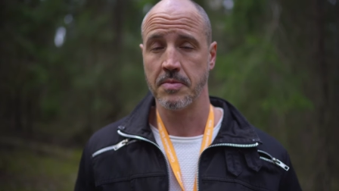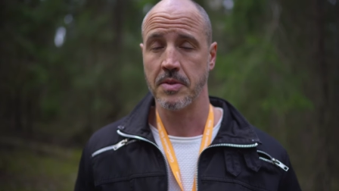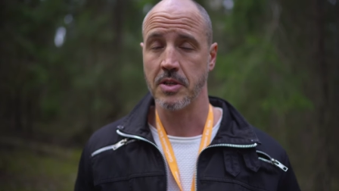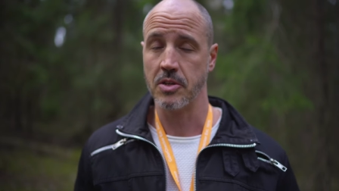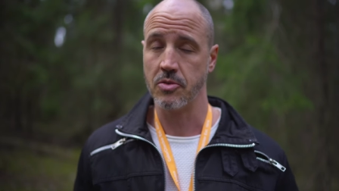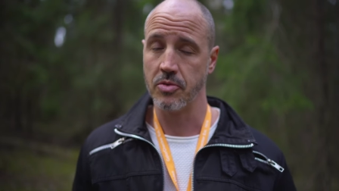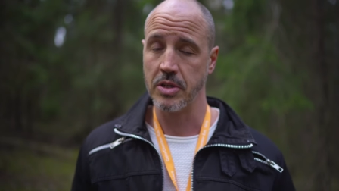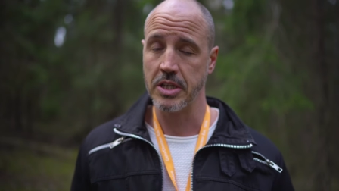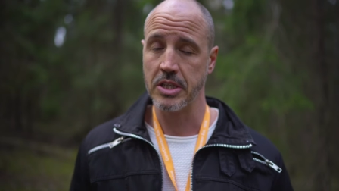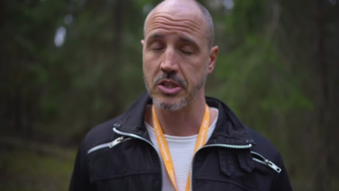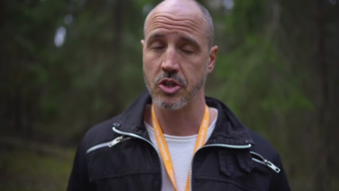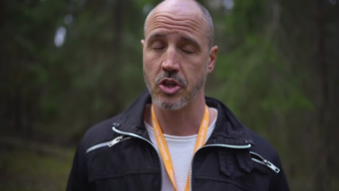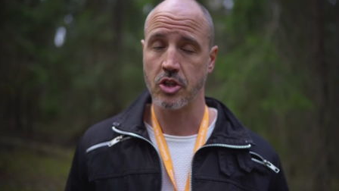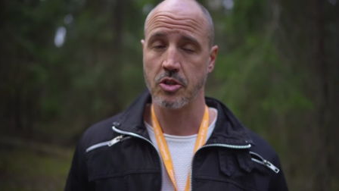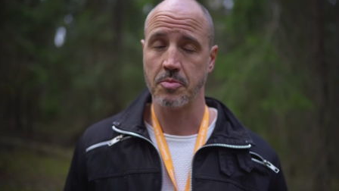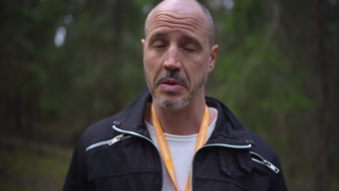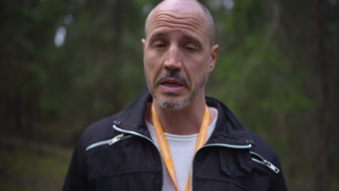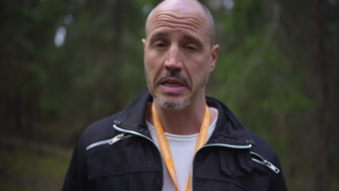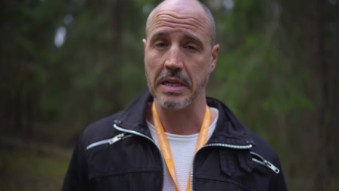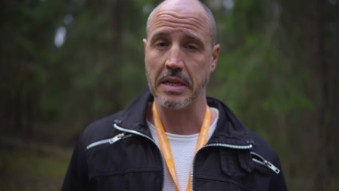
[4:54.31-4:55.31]
There's
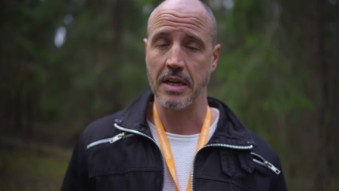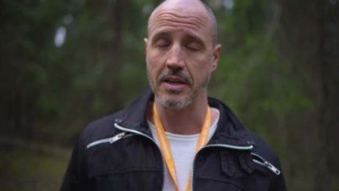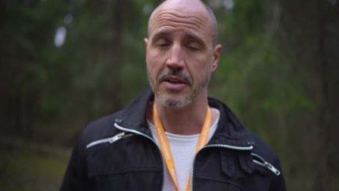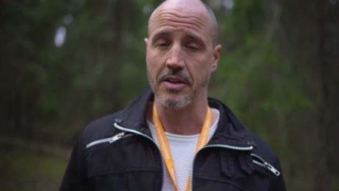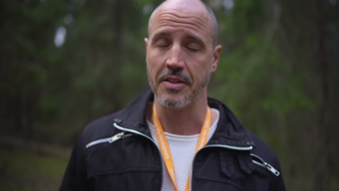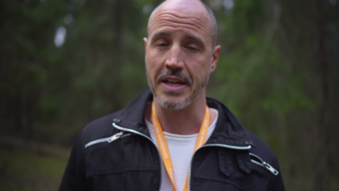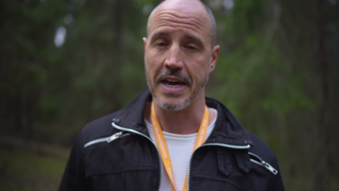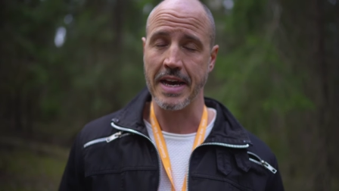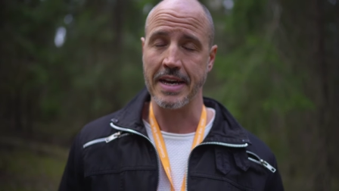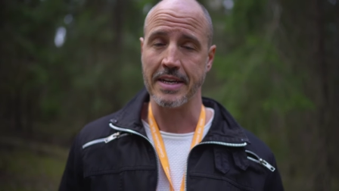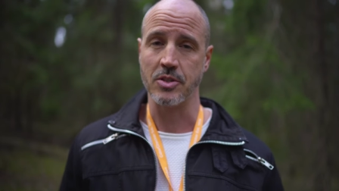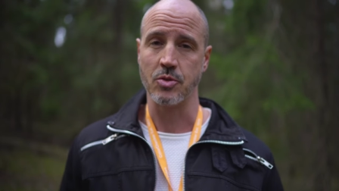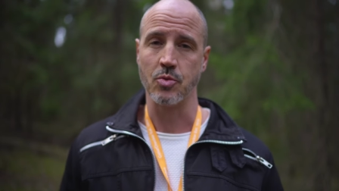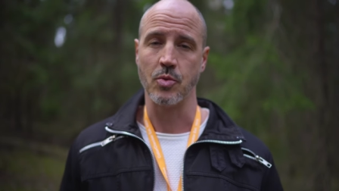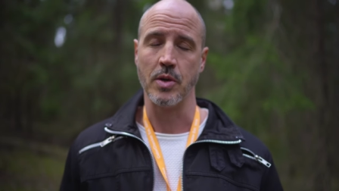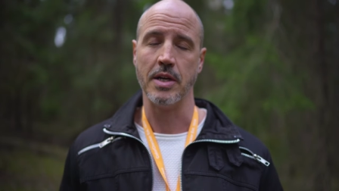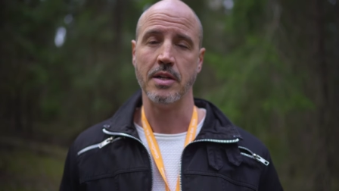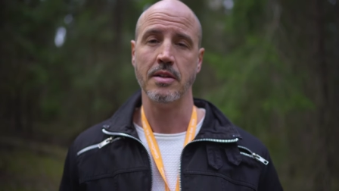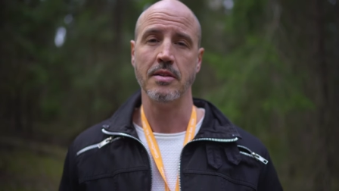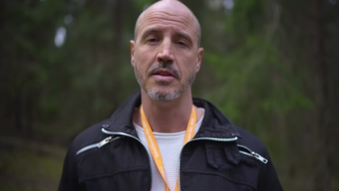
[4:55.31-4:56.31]
research being done on that as
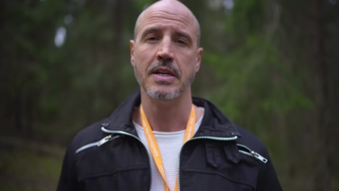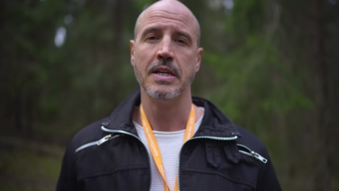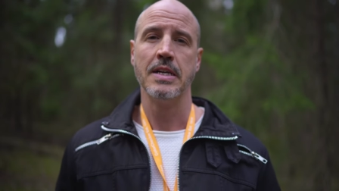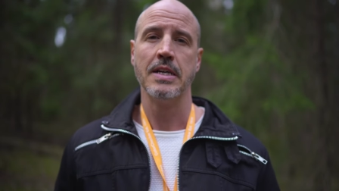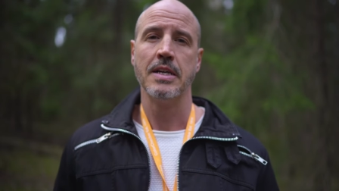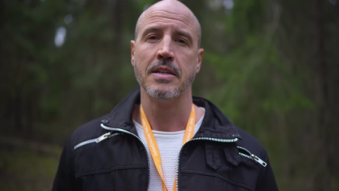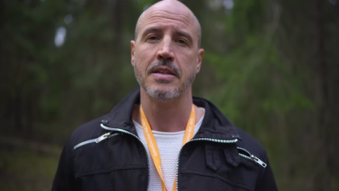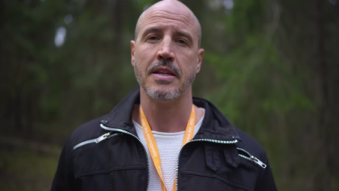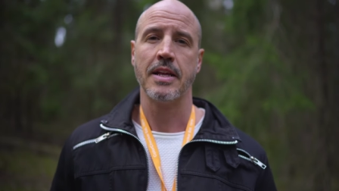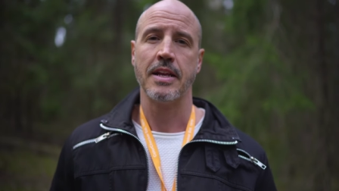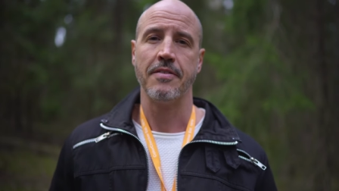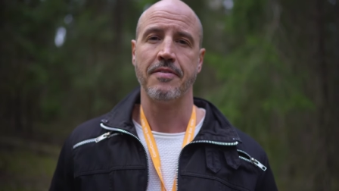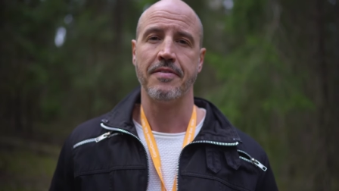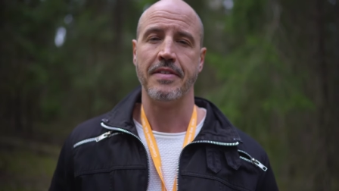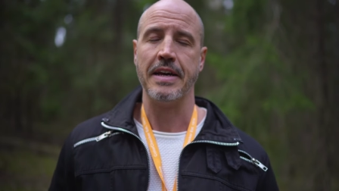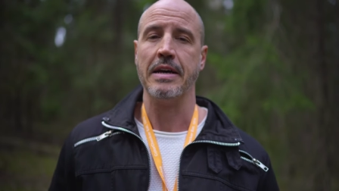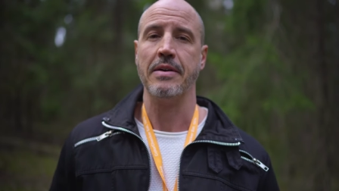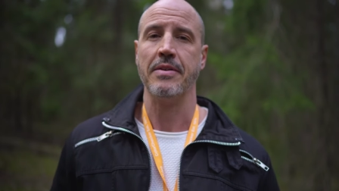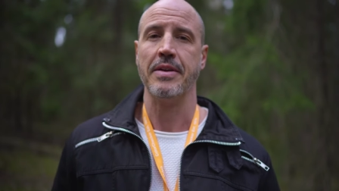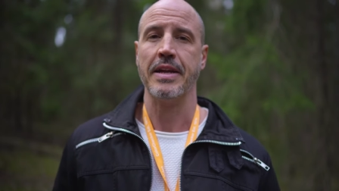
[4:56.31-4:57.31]
well, that I
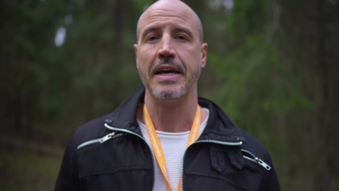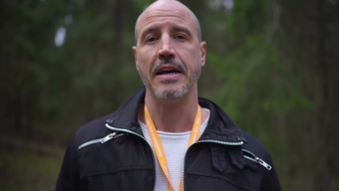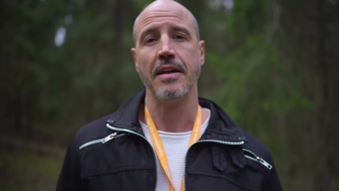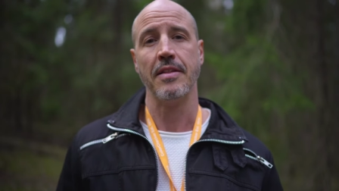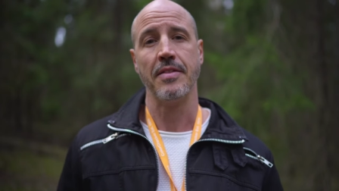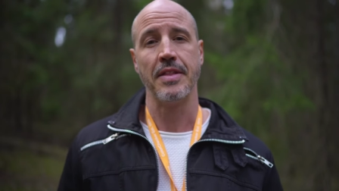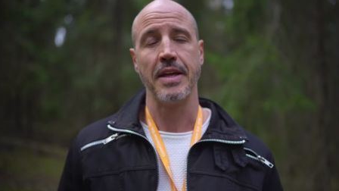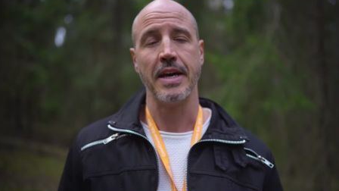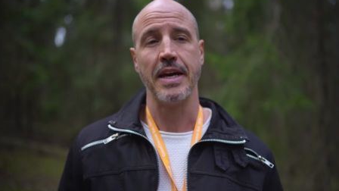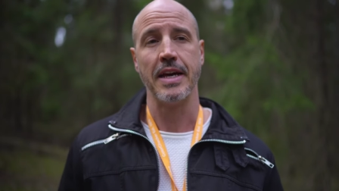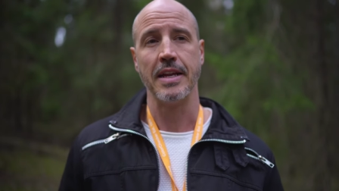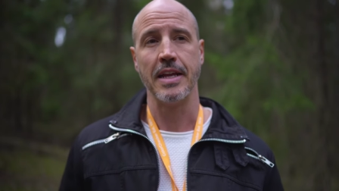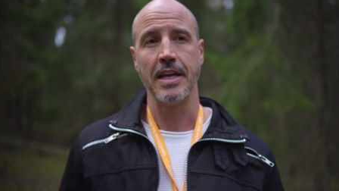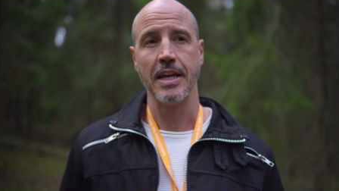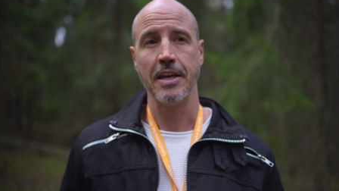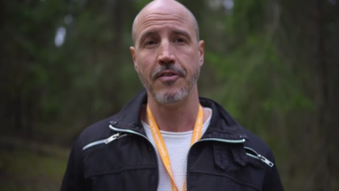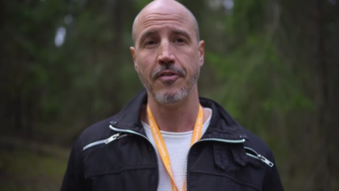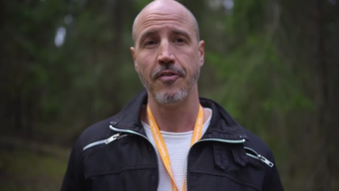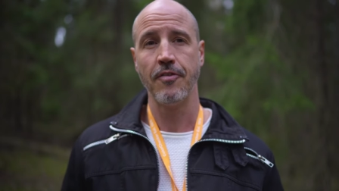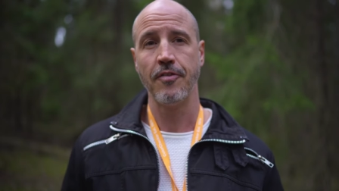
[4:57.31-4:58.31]
found out that
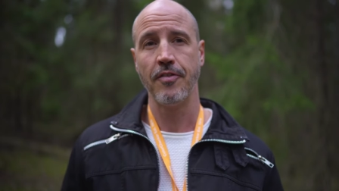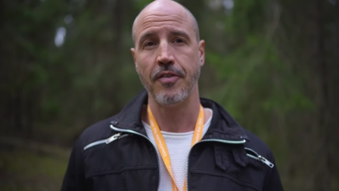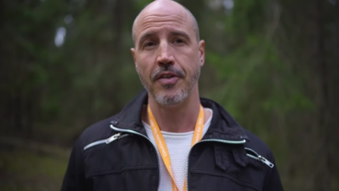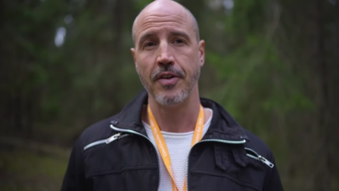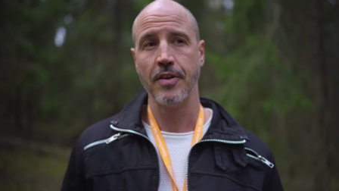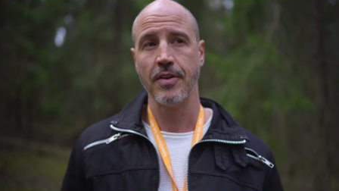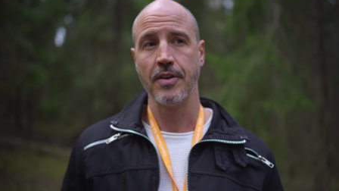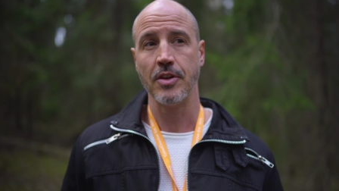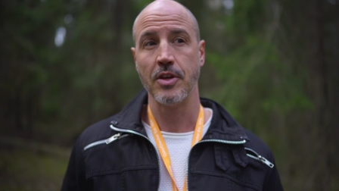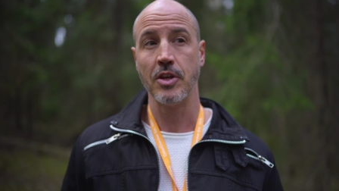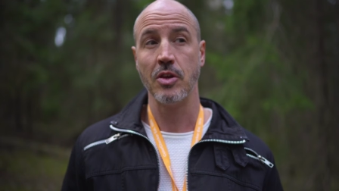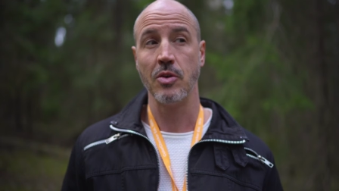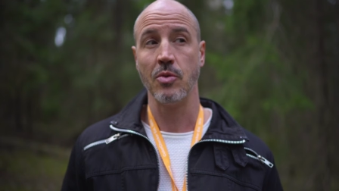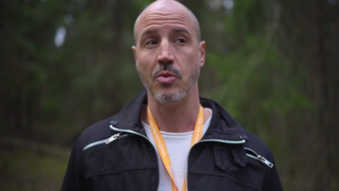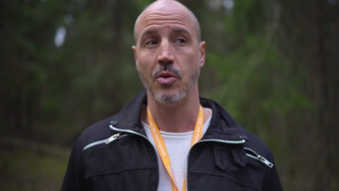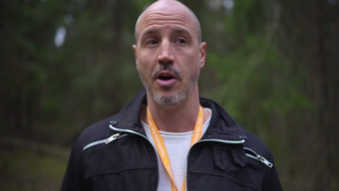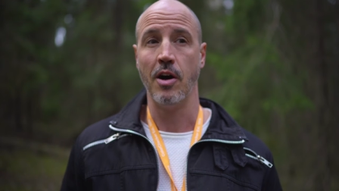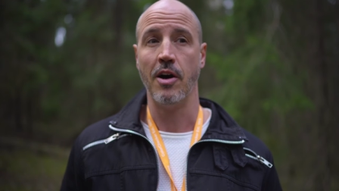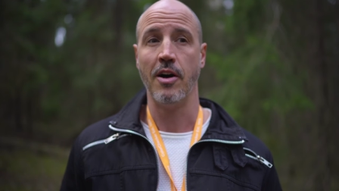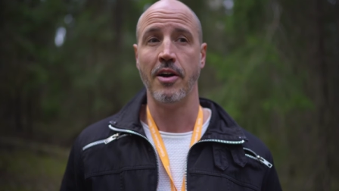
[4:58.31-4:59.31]
if
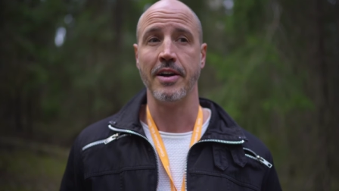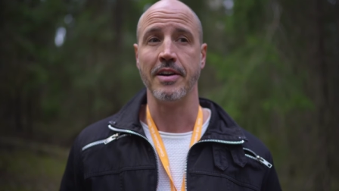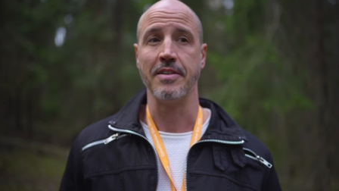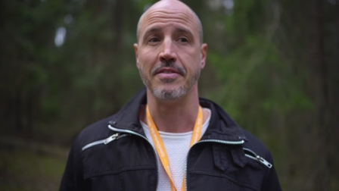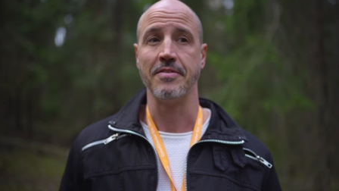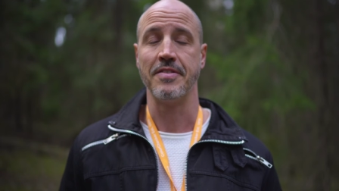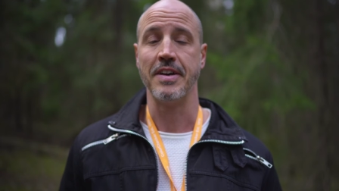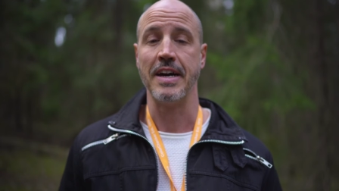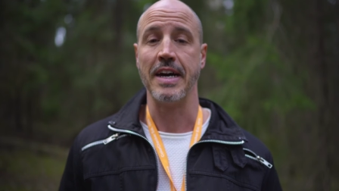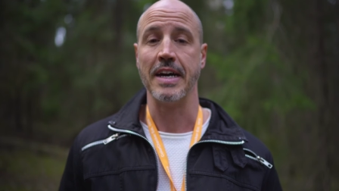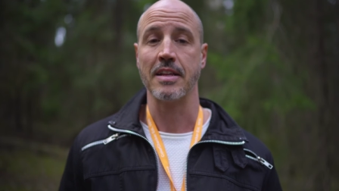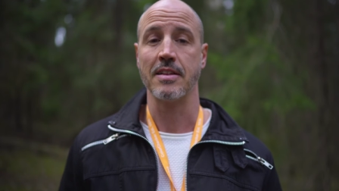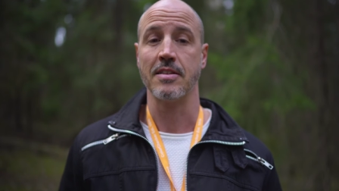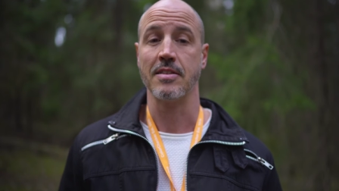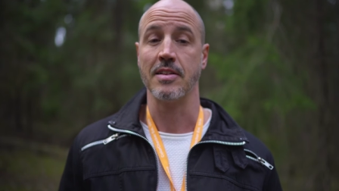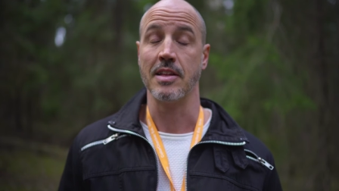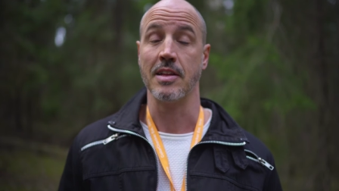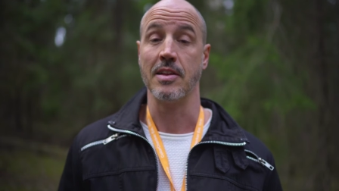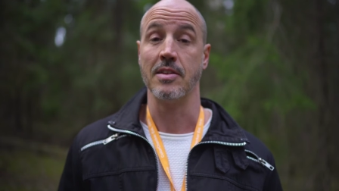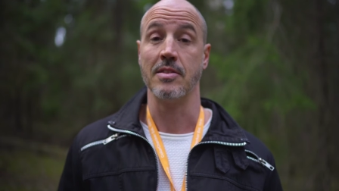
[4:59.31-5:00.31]
you are in fact
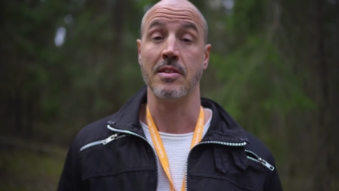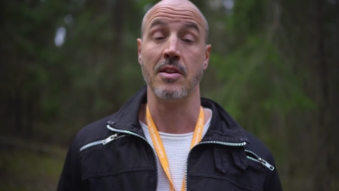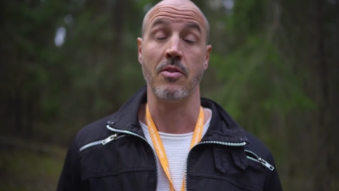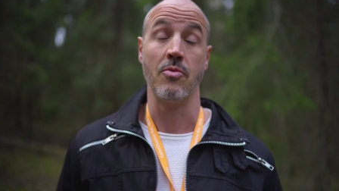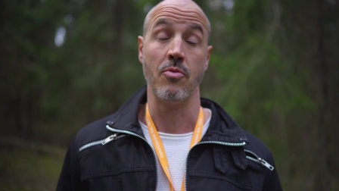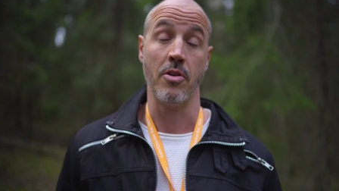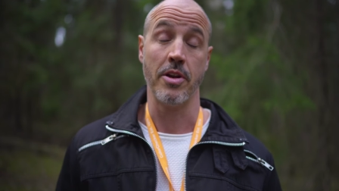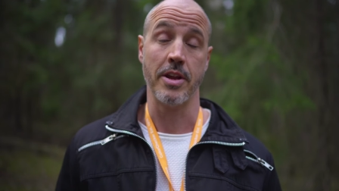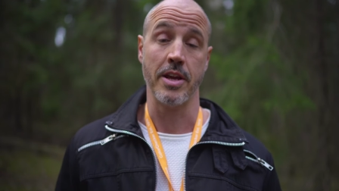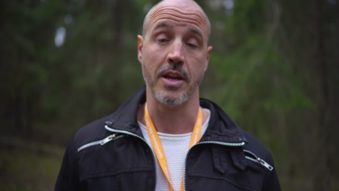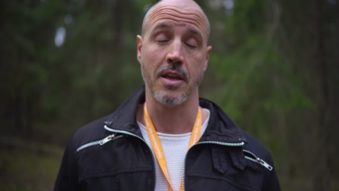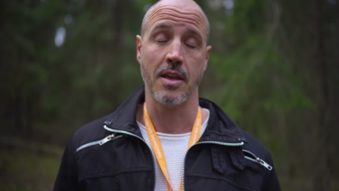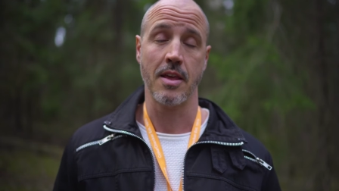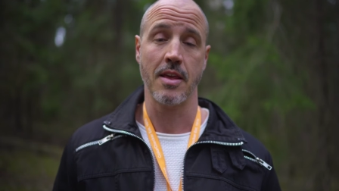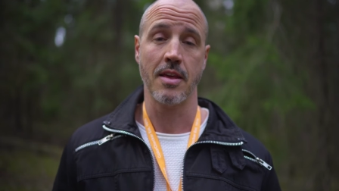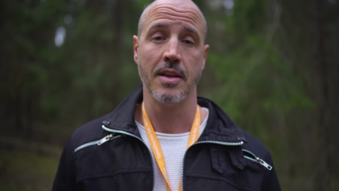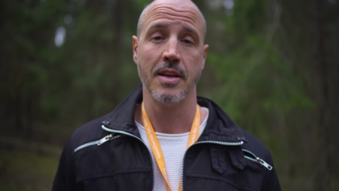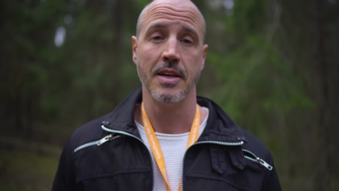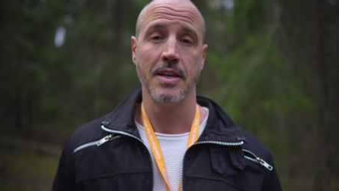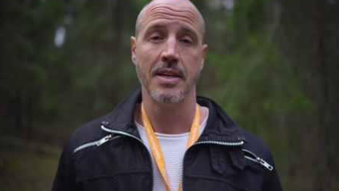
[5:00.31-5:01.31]
neurotic.